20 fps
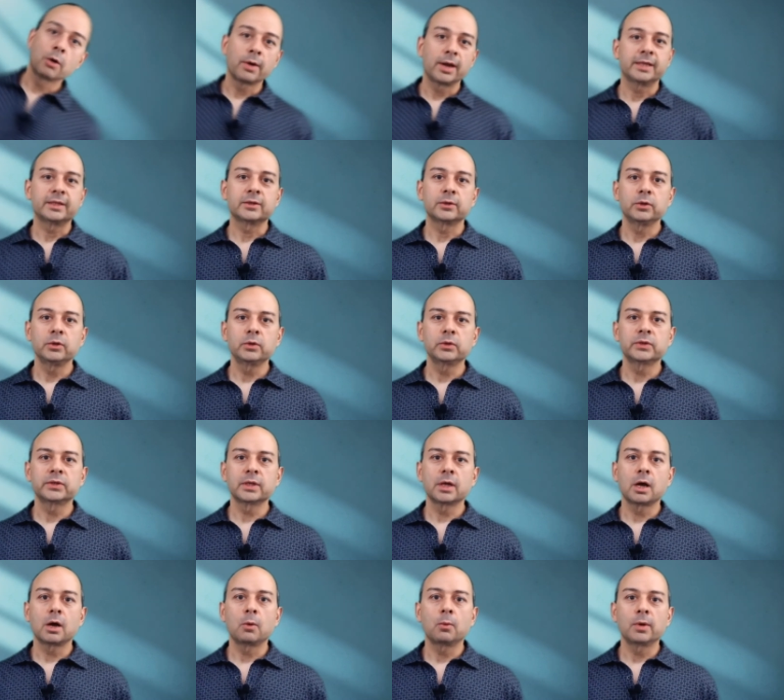right, so you
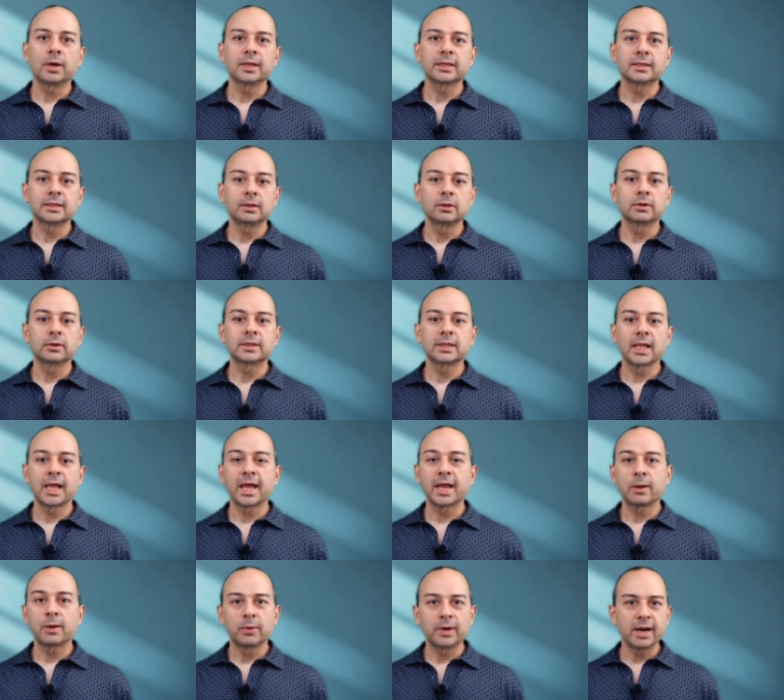saw what it looks
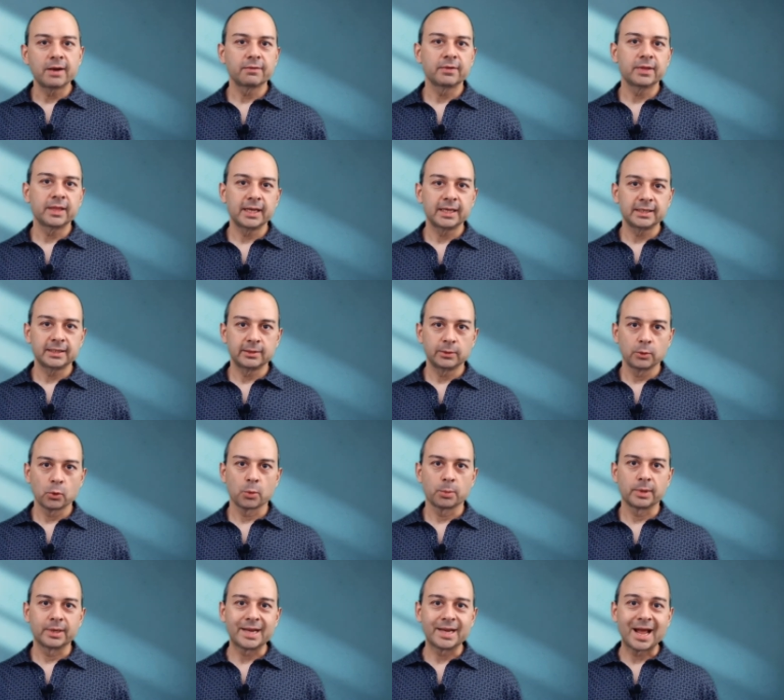like when everything is
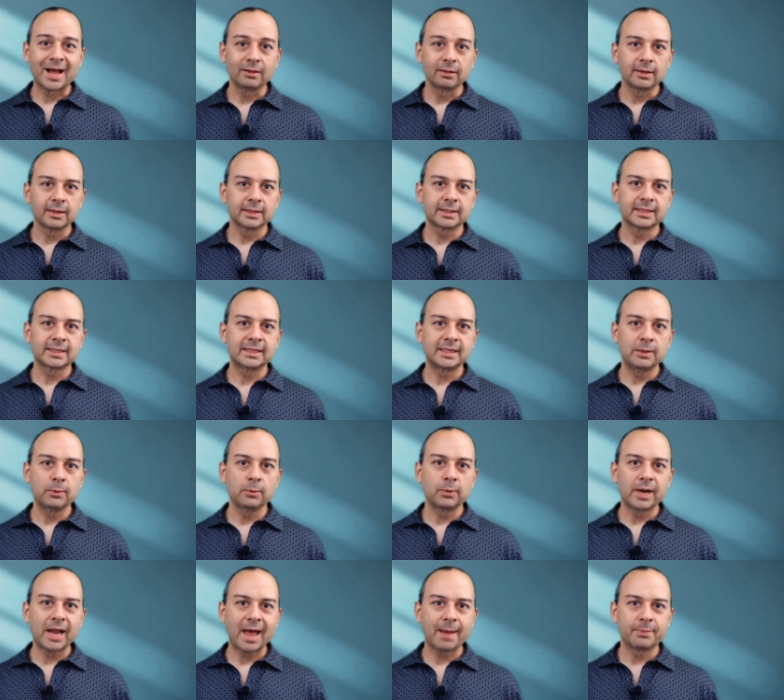normal. Now let's see
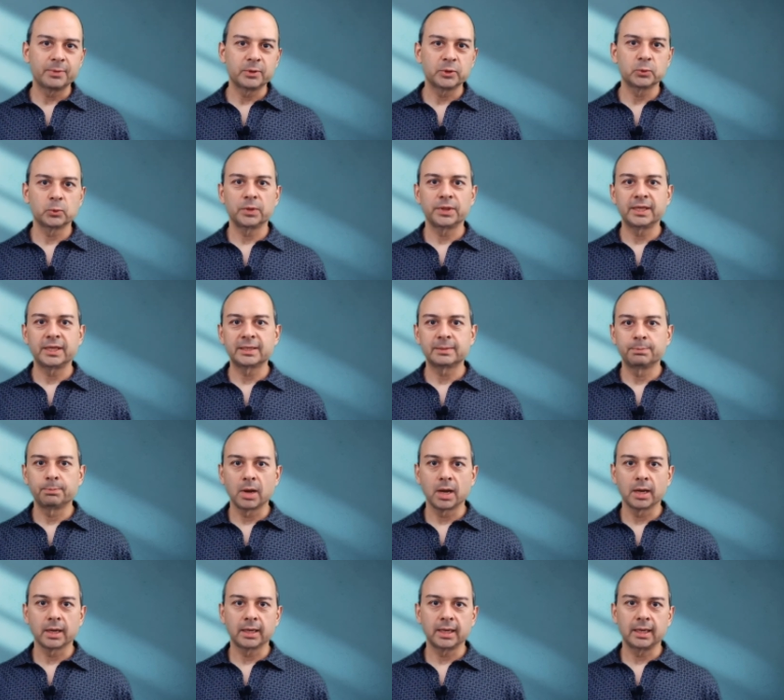what happens when this
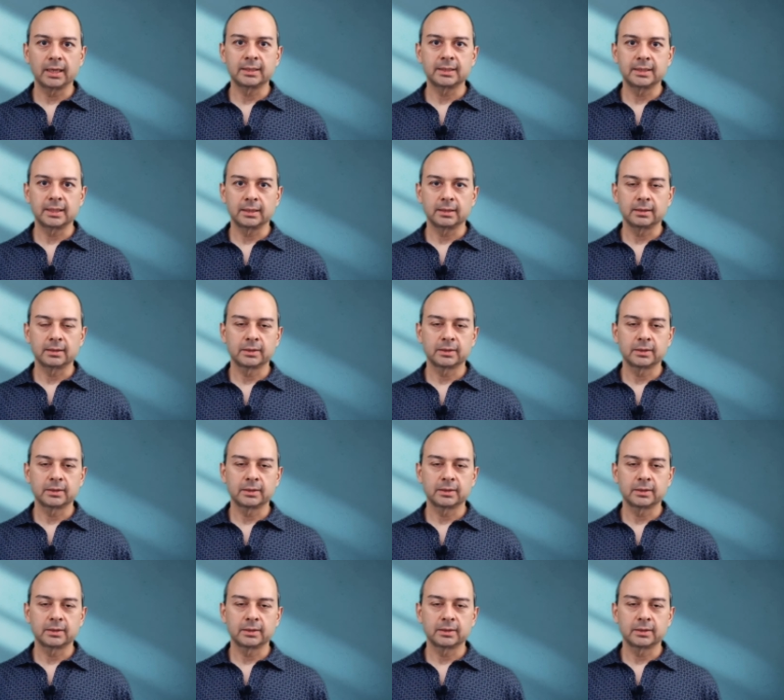bug kicks in.